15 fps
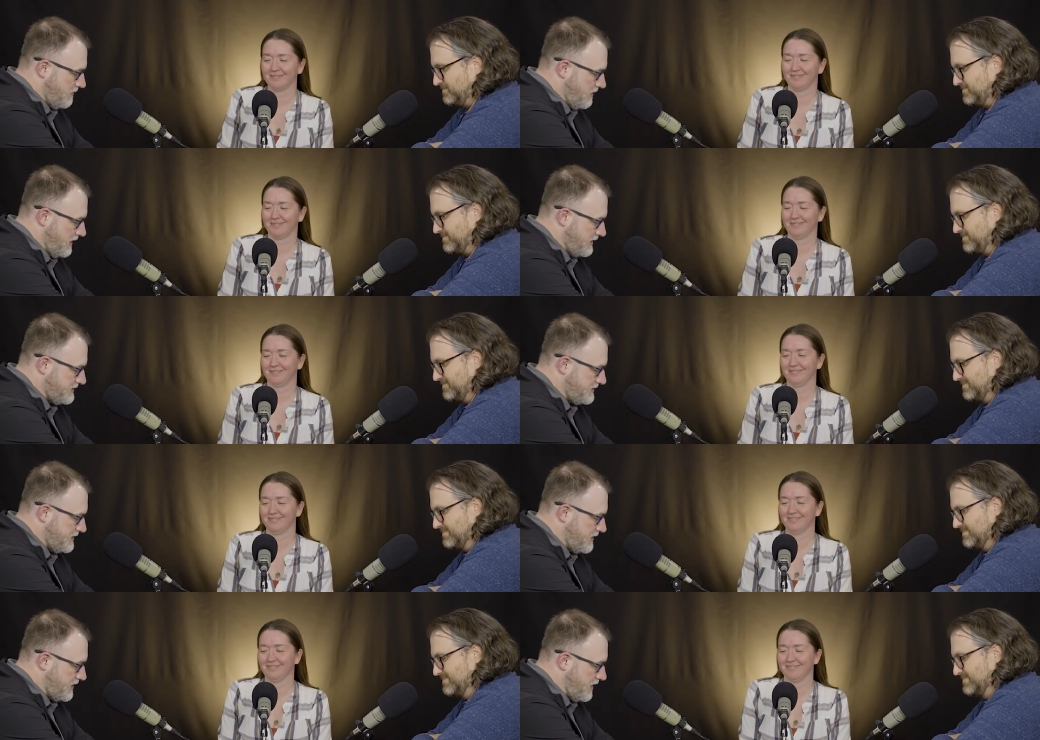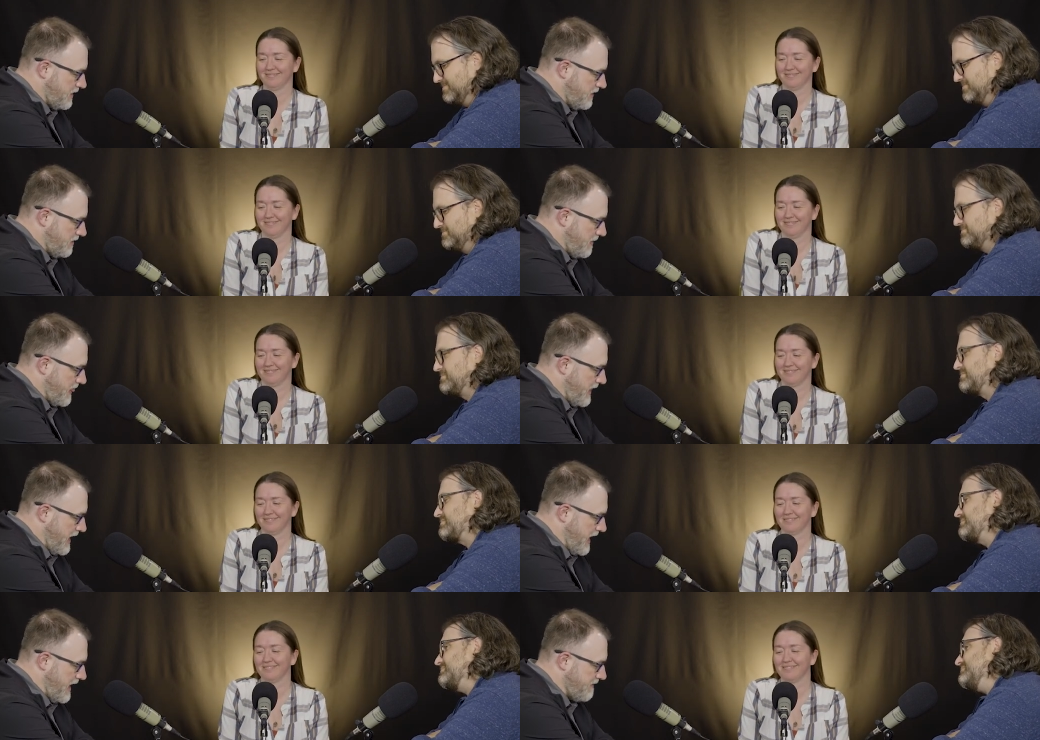Speaker 1: well, let's see here.
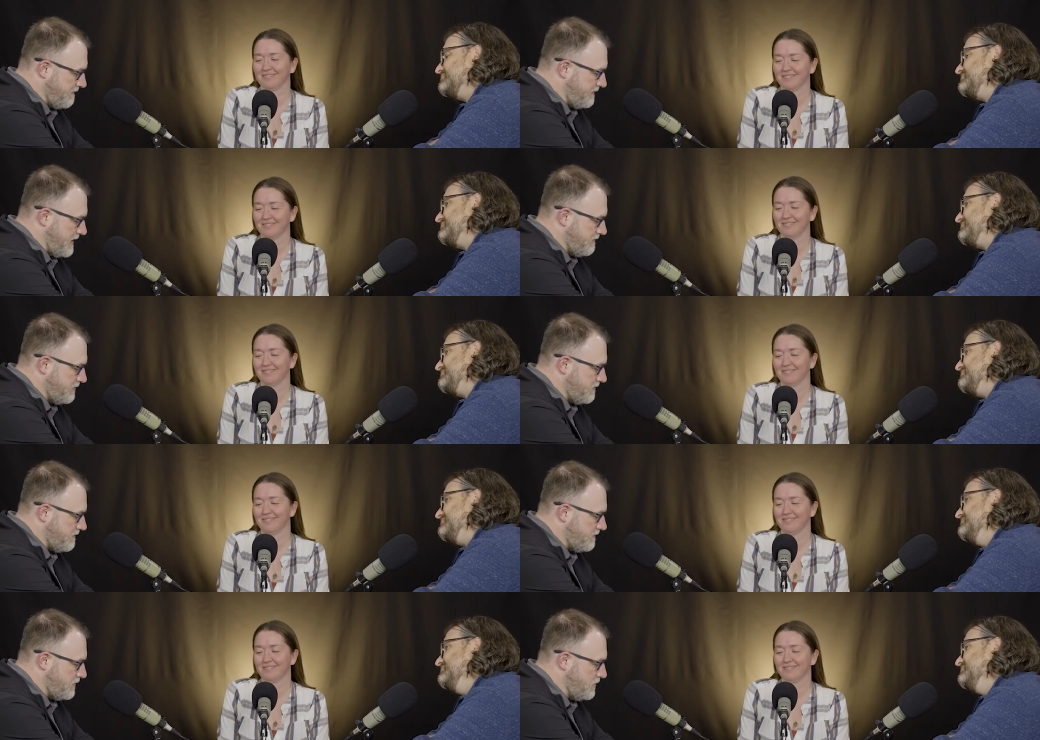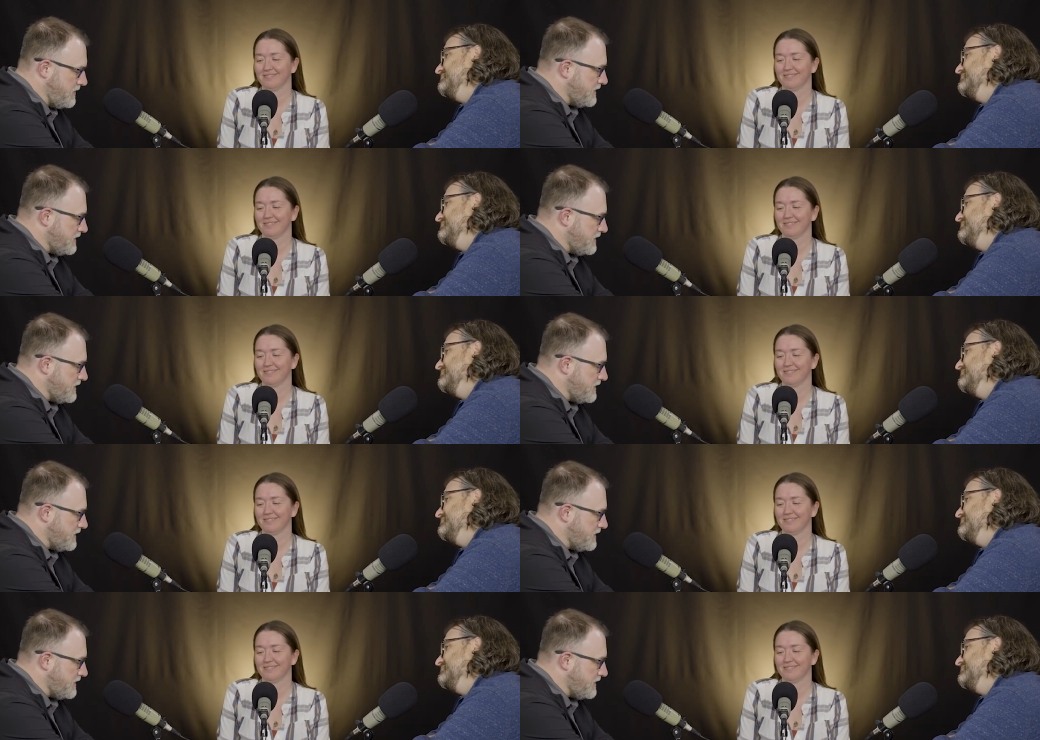A favorite food